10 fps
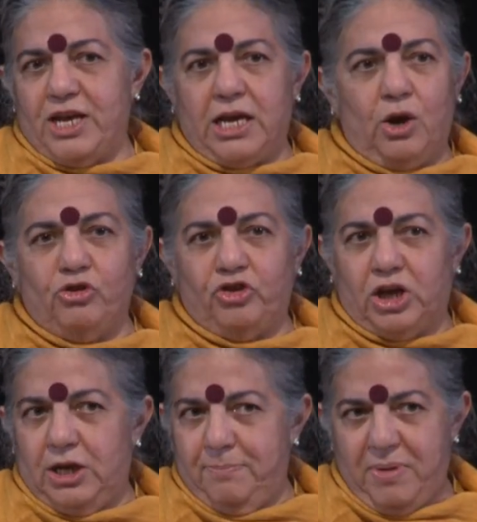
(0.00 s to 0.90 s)

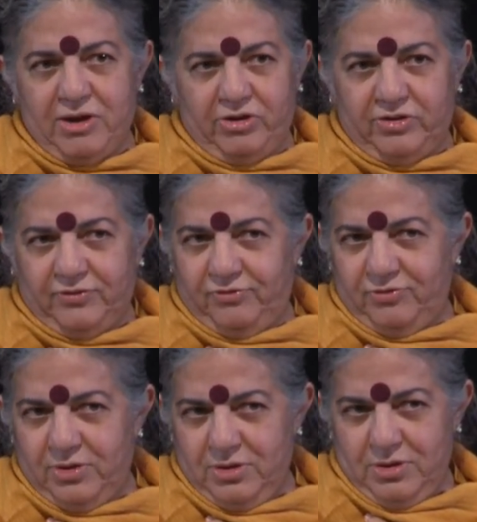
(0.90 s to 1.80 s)
ecological imperative
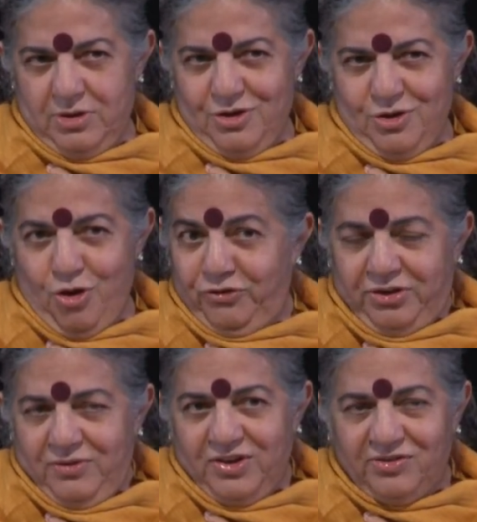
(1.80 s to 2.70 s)
of
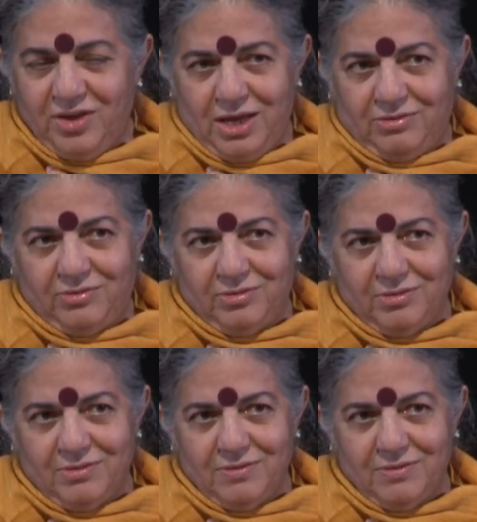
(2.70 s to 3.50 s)
saving seeds.